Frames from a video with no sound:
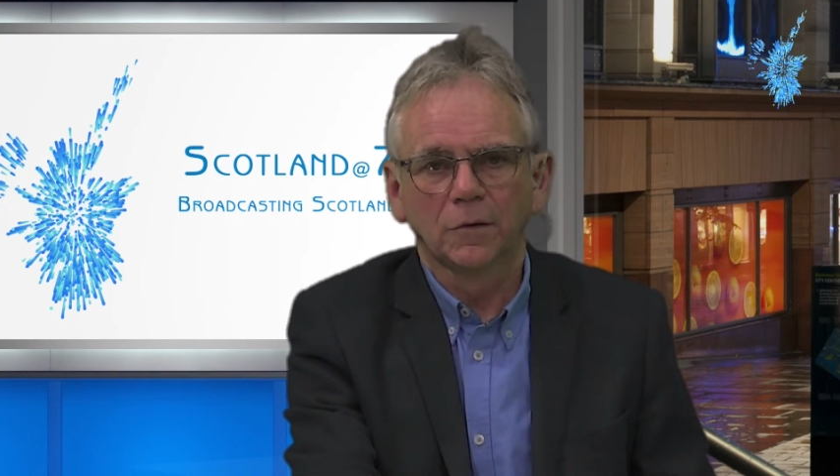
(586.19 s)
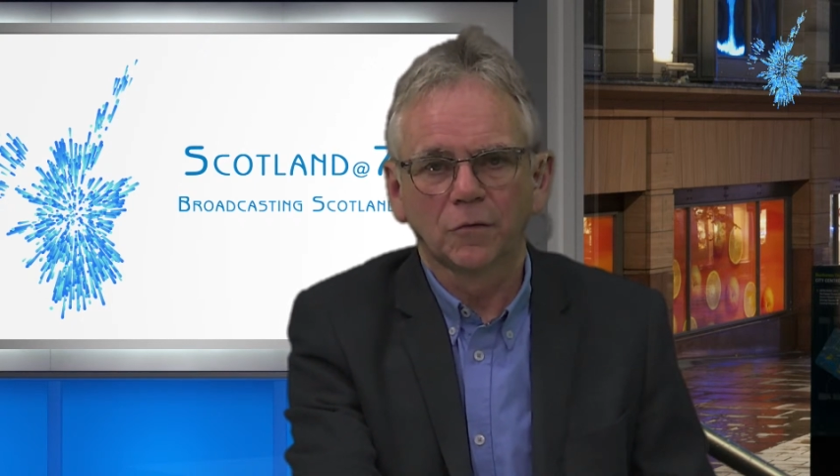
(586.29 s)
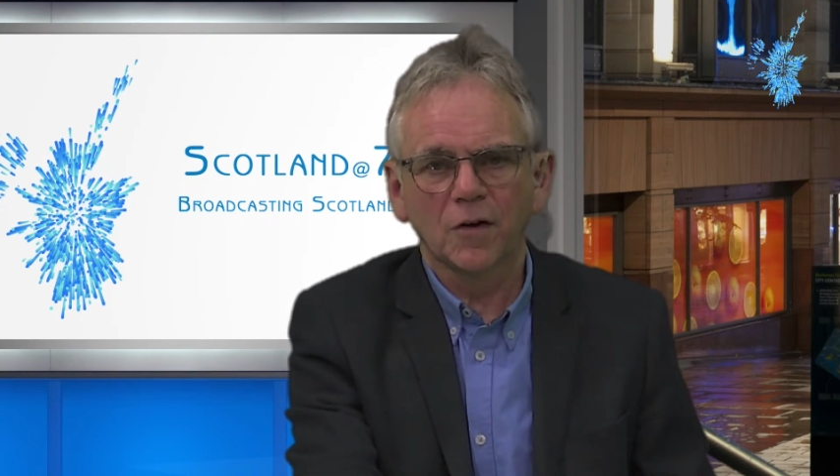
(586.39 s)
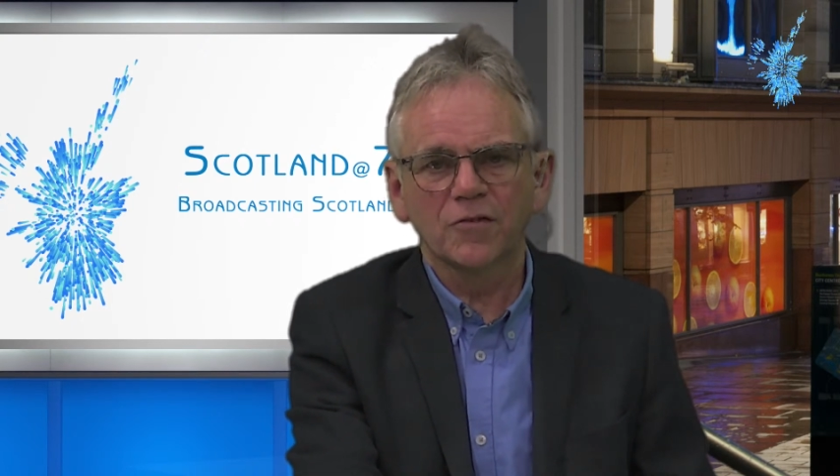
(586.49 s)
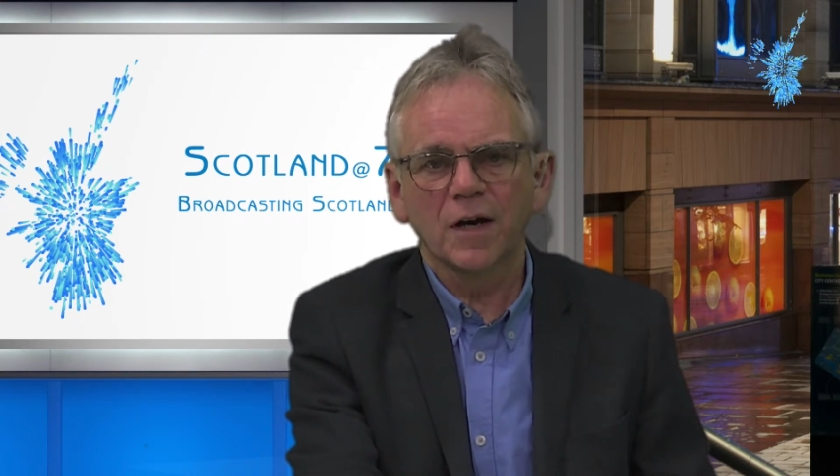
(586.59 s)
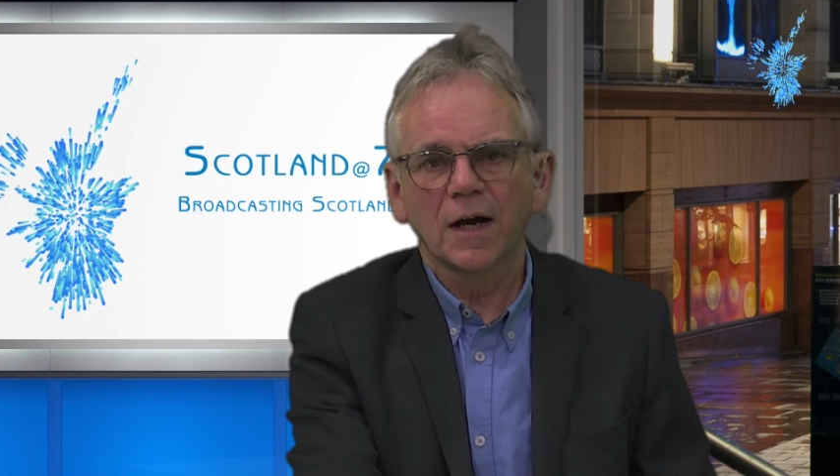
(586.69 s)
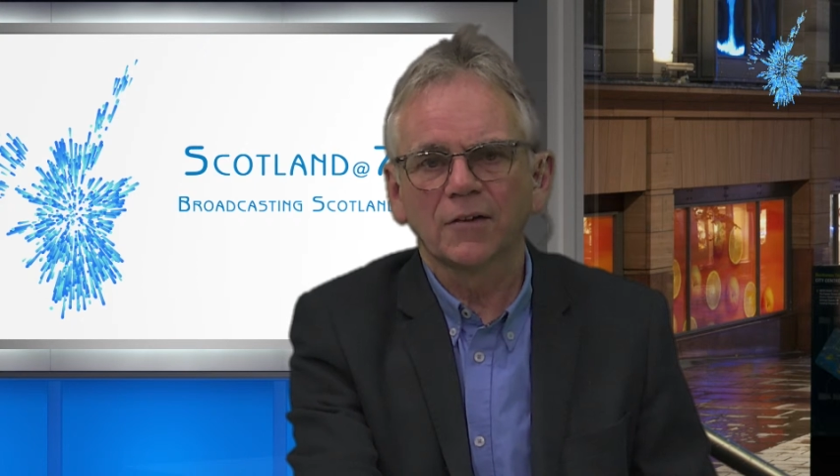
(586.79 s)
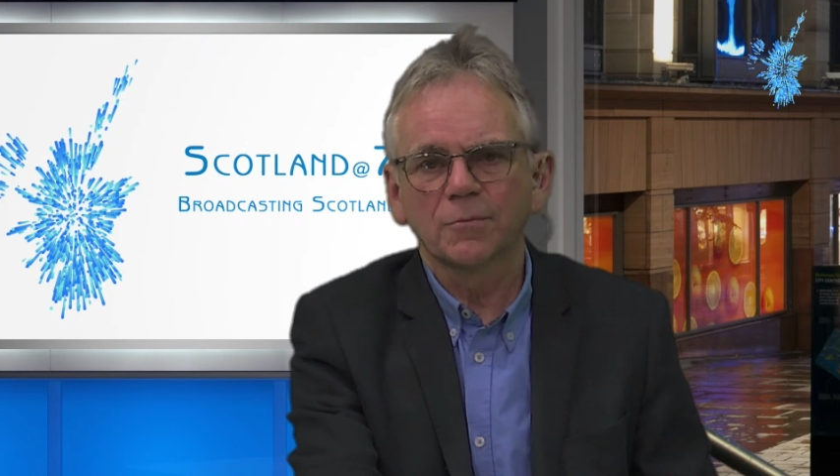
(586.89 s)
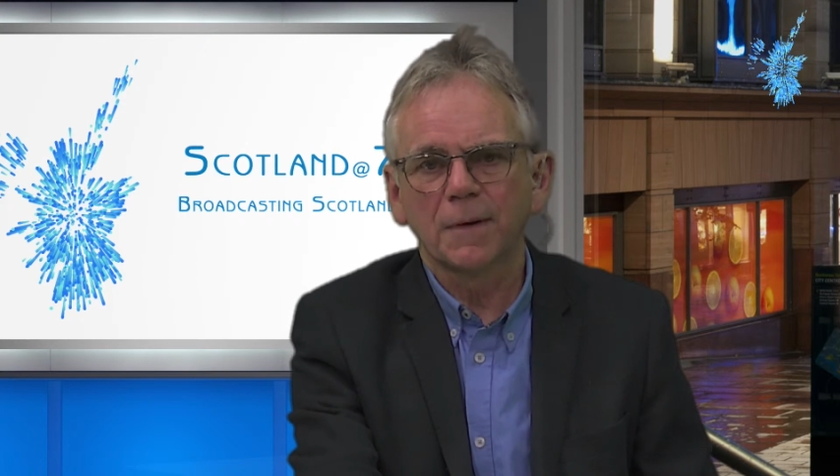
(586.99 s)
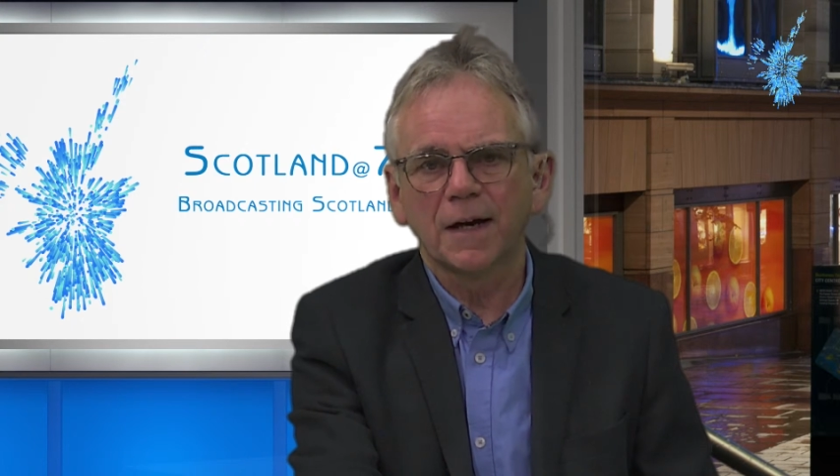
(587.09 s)
Russia
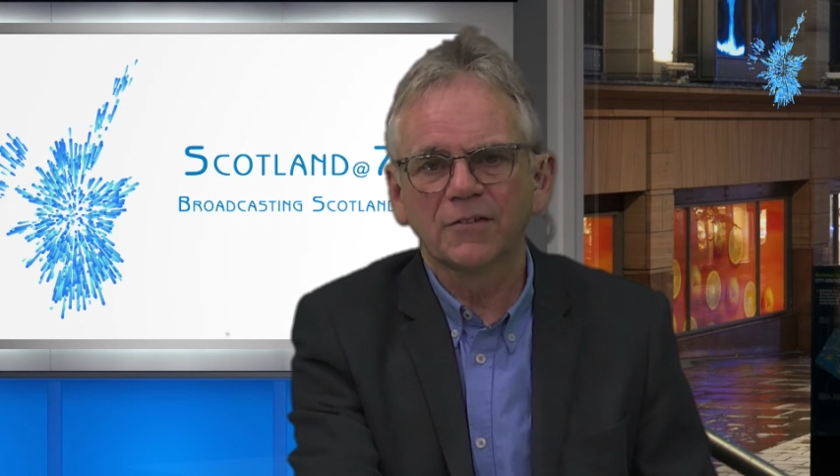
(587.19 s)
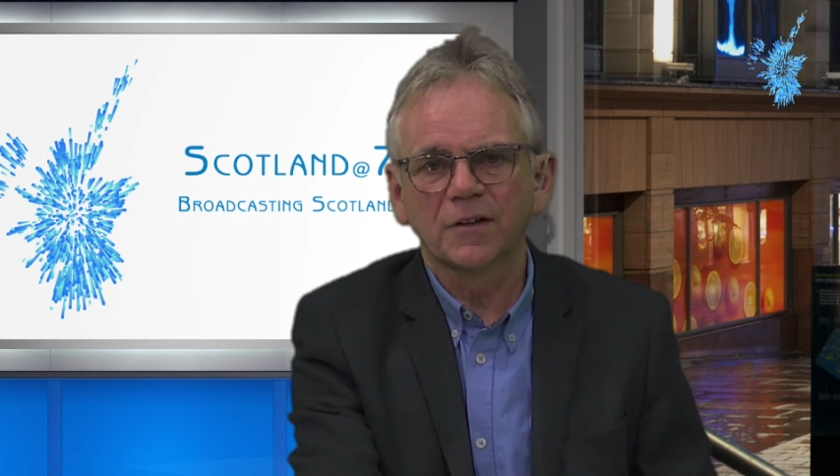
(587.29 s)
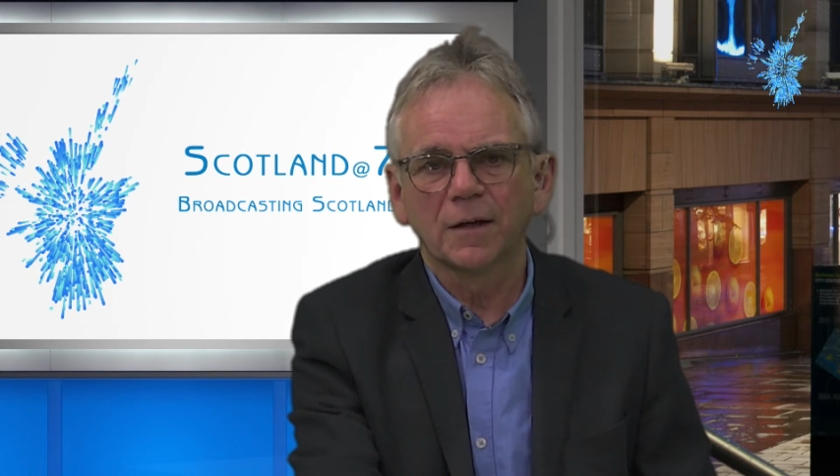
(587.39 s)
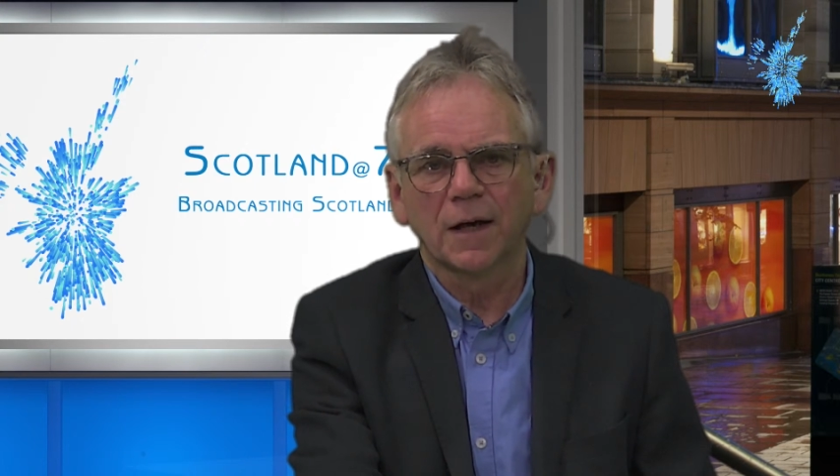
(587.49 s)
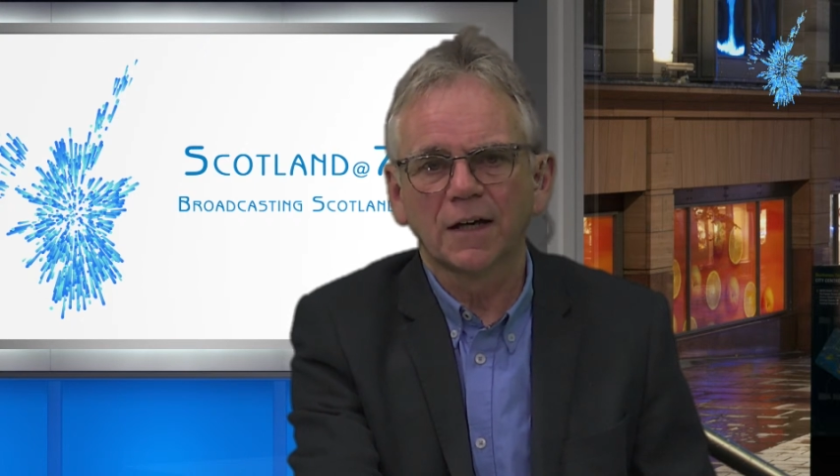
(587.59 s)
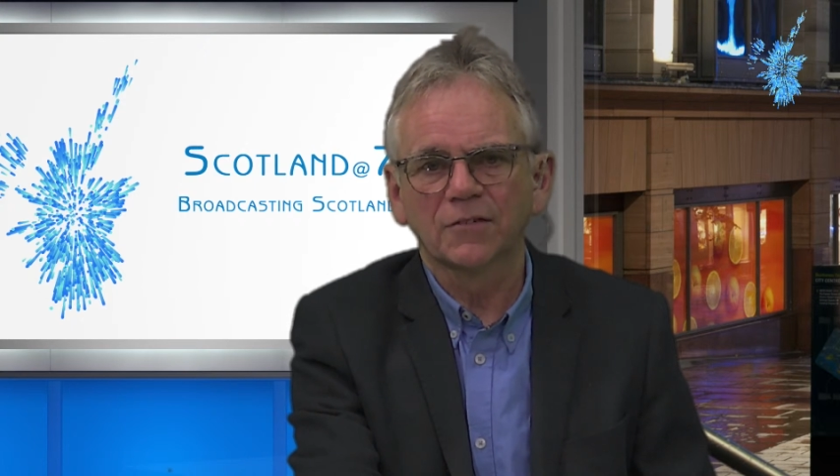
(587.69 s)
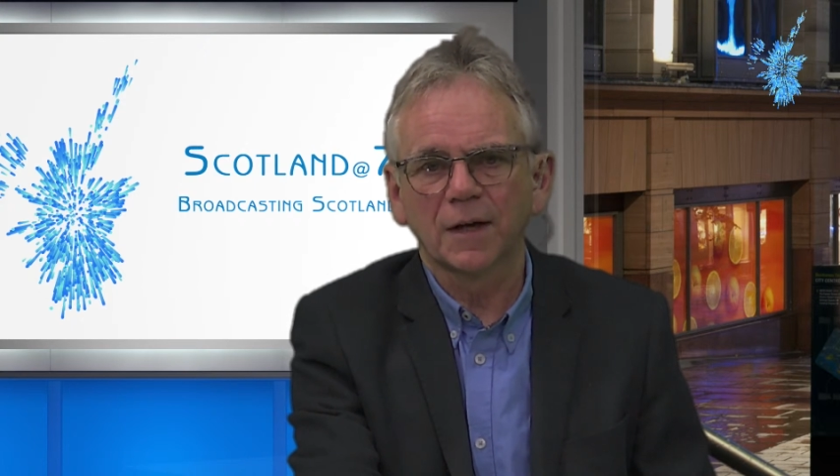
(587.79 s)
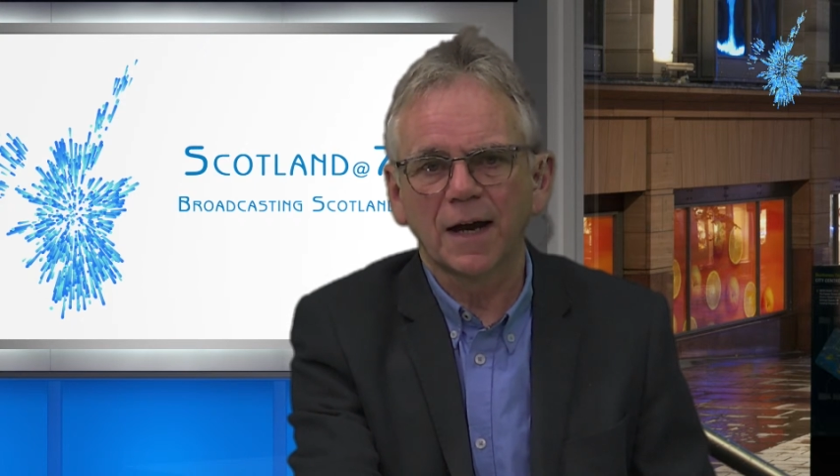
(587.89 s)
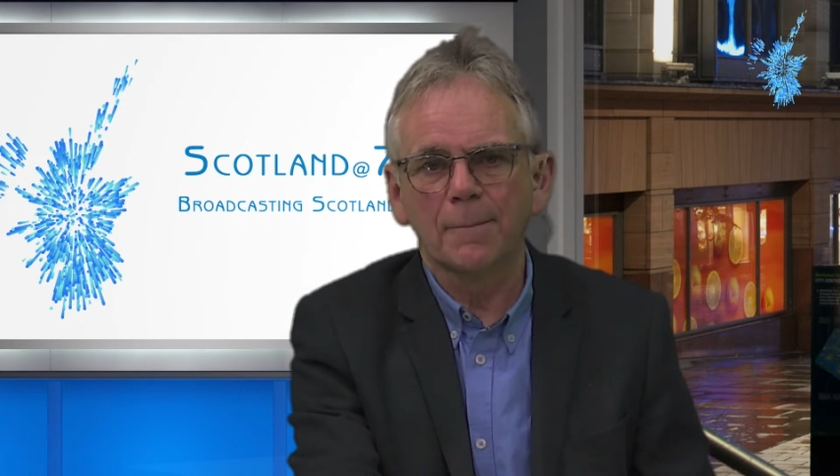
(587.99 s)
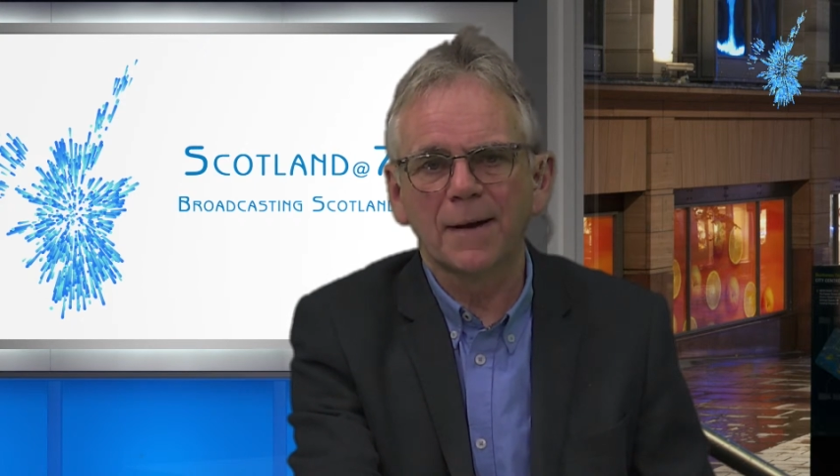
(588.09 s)
has
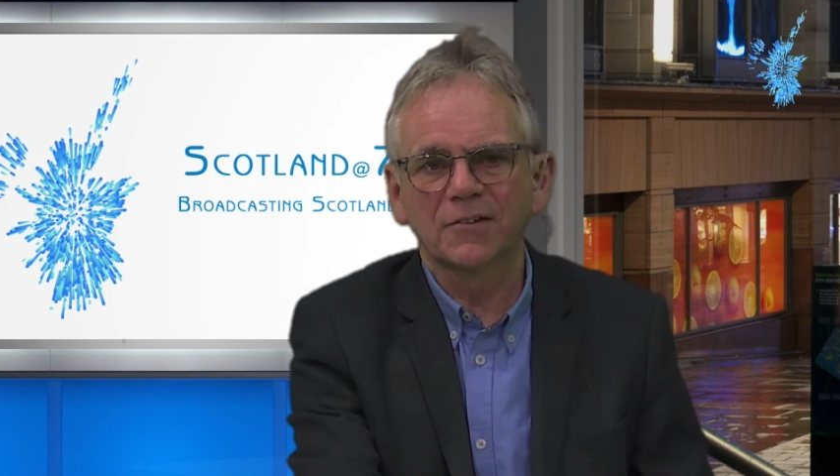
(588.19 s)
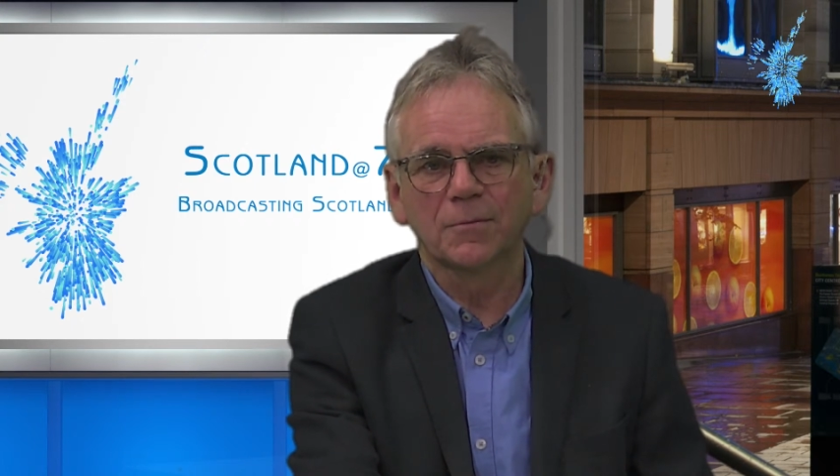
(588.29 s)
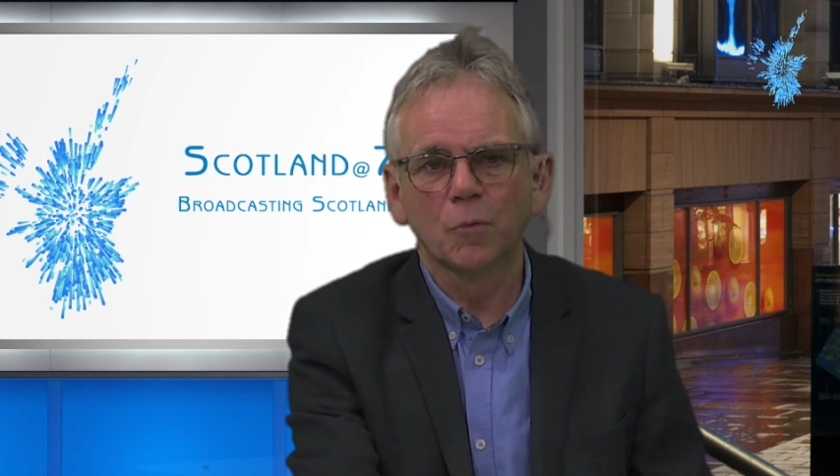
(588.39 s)
amassed